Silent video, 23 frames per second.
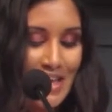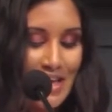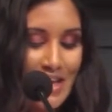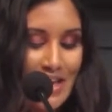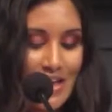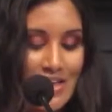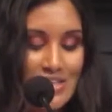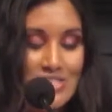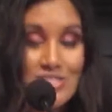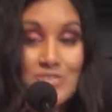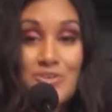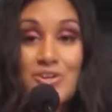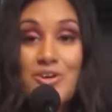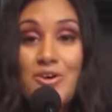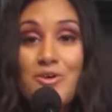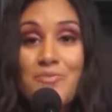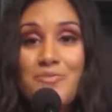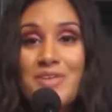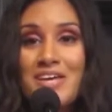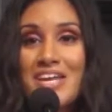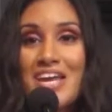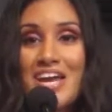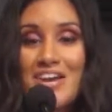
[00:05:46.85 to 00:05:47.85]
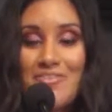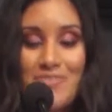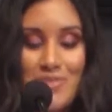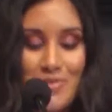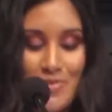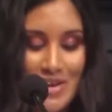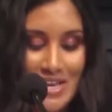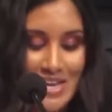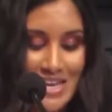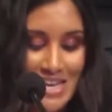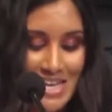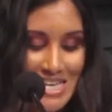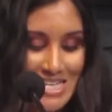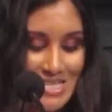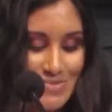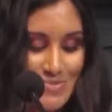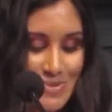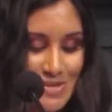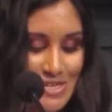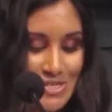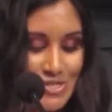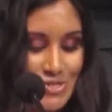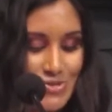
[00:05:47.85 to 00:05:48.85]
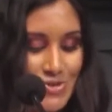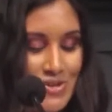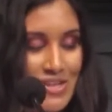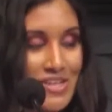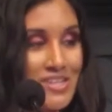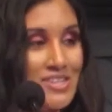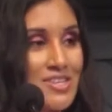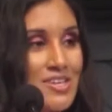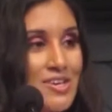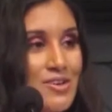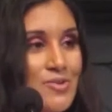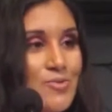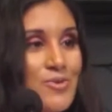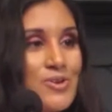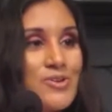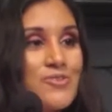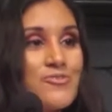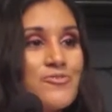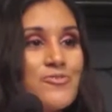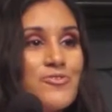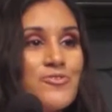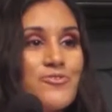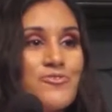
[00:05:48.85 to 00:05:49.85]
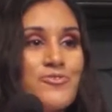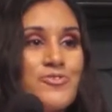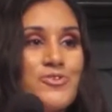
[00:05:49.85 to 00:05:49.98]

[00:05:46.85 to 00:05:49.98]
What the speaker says: So I hope that everyone has been enjoying the wonderful